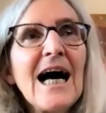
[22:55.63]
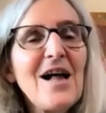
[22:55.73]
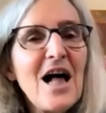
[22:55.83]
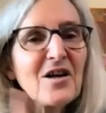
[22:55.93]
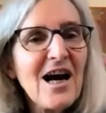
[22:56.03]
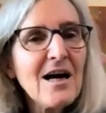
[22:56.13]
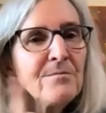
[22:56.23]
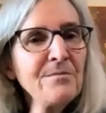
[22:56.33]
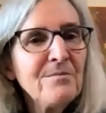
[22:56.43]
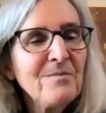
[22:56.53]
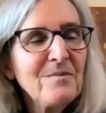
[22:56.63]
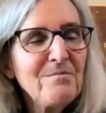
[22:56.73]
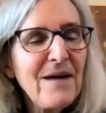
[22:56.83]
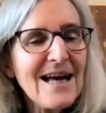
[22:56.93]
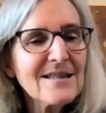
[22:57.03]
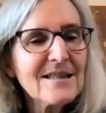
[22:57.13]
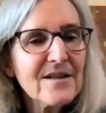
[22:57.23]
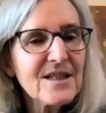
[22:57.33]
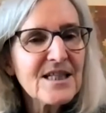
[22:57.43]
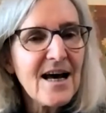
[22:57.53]
I'll come back
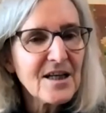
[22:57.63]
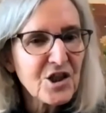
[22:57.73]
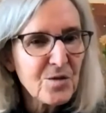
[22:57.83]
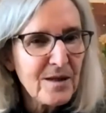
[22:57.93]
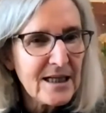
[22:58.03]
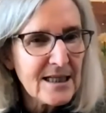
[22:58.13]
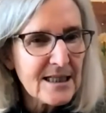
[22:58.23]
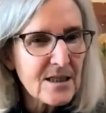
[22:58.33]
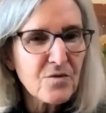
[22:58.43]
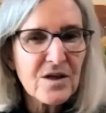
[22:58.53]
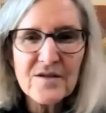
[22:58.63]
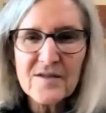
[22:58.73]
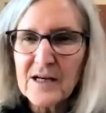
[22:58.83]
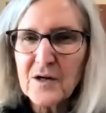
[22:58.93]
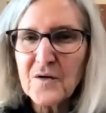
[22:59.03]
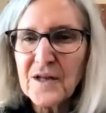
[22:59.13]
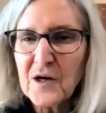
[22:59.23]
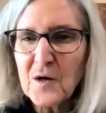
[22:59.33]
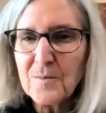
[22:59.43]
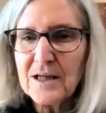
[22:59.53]
to the touch piece with
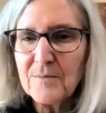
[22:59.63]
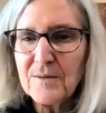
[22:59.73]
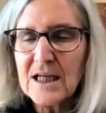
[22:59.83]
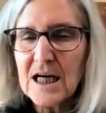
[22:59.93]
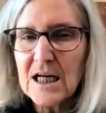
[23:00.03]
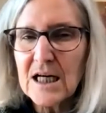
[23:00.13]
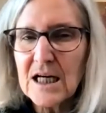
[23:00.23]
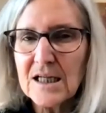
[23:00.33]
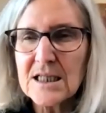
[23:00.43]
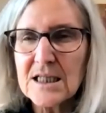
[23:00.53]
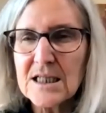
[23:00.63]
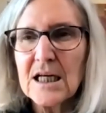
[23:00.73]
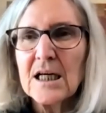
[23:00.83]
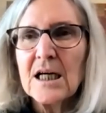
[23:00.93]
psychotherapy because